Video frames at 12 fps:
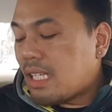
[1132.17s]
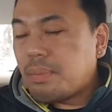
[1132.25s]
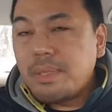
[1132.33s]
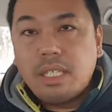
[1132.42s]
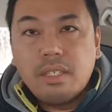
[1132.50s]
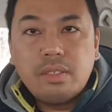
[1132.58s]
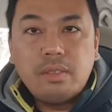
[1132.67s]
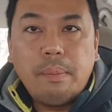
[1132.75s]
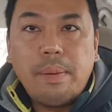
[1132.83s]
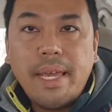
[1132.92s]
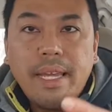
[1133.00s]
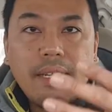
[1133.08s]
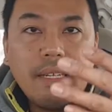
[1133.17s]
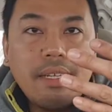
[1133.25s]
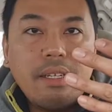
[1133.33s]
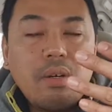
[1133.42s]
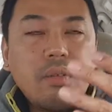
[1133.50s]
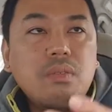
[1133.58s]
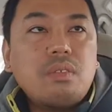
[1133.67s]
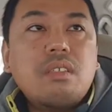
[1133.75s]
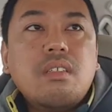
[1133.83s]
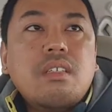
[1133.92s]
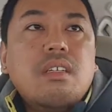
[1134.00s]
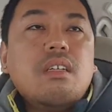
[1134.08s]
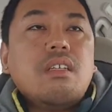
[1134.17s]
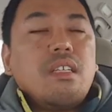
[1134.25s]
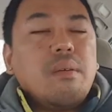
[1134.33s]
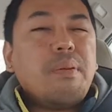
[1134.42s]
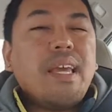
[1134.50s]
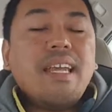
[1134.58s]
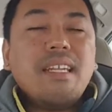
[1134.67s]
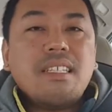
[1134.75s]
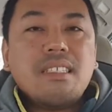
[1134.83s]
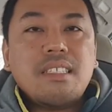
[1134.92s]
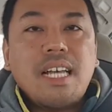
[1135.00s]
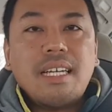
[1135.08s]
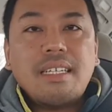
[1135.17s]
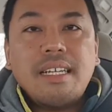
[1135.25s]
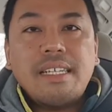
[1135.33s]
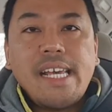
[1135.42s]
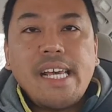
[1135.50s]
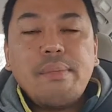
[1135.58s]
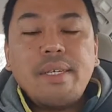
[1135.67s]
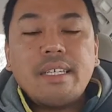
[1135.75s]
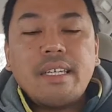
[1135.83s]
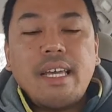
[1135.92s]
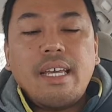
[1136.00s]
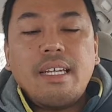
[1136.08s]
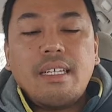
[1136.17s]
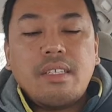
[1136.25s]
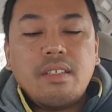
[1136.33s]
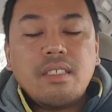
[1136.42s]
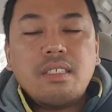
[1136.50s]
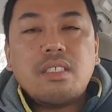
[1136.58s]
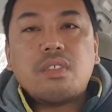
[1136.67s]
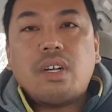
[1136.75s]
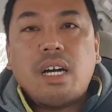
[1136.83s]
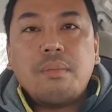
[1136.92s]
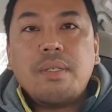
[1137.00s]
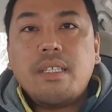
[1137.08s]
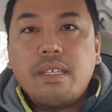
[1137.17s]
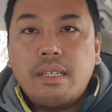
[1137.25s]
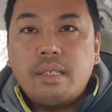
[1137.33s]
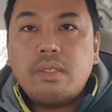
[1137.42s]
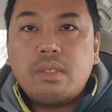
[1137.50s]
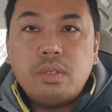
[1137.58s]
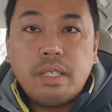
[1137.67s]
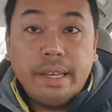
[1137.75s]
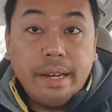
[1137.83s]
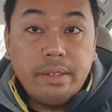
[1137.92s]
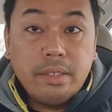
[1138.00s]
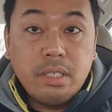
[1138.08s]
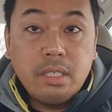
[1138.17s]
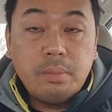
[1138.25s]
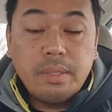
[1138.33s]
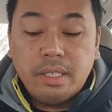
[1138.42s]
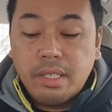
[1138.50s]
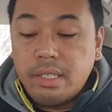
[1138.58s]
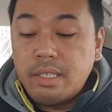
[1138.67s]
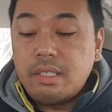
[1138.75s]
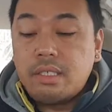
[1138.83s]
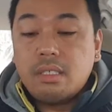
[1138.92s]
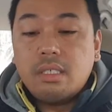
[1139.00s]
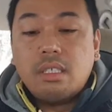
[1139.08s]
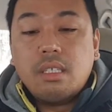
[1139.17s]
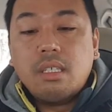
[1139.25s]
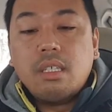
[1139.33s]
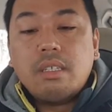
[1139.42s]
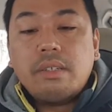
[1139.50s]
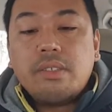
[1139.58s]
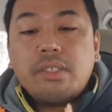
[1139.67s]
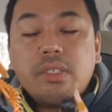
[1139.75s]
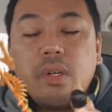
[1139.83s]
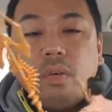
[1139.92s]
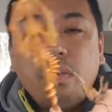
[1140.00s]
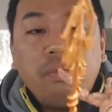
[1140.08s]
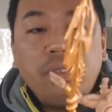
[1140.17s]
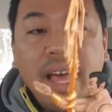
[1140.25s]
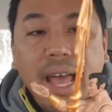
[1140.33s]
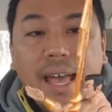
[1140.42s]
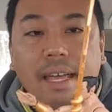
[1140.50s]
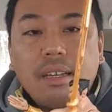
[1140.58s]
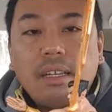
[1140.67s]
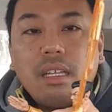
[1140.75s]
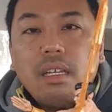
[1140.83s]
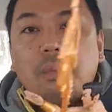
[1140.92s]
that's because of the paint. The paint is not dynamic, and it doesn't draw me into the characters because they're so flat.